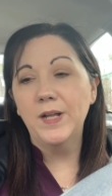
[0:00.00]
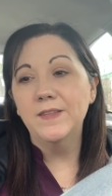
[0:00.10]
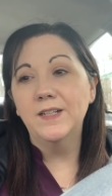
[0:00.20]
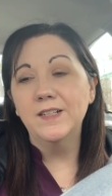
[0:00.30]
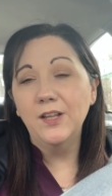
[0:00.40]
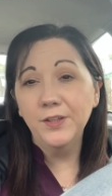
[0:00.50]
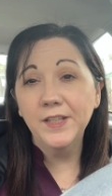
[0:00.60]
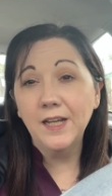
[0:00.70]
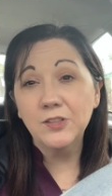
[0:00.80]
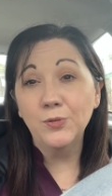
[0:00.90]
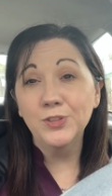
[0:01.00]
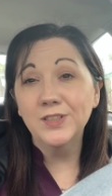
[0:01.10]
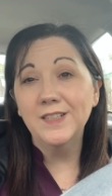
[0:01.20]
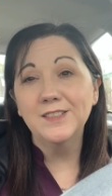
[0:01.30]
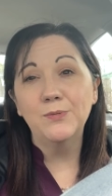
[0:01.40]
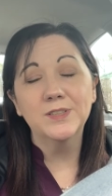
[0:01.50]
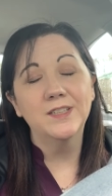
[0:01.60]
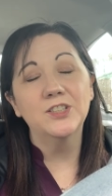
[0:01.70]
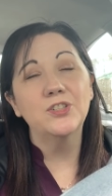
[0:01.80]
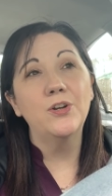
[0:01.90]
And then another thing I told you guys I was going
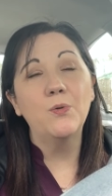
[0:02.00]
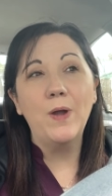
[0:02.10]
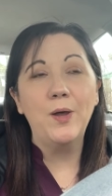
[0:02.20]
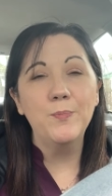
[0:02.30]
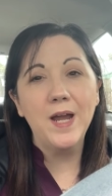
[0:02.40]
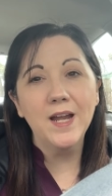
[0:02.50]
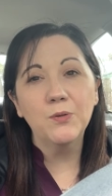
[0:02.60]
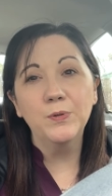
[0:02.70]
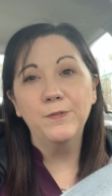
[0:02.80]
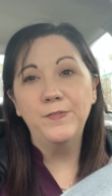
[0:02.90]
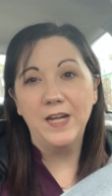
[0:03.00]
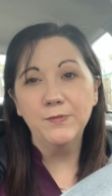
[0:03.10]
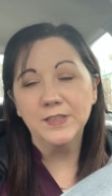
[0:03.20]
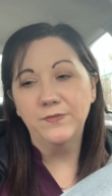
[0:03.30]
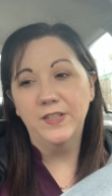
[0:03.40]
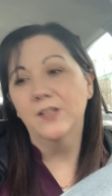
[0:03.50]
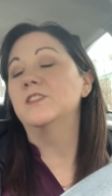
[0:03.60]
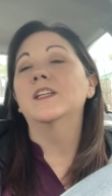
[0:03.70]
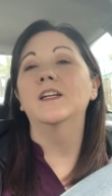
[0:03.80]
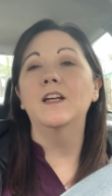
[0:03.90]
to start a while back were favorites
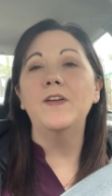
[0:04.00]
videos again.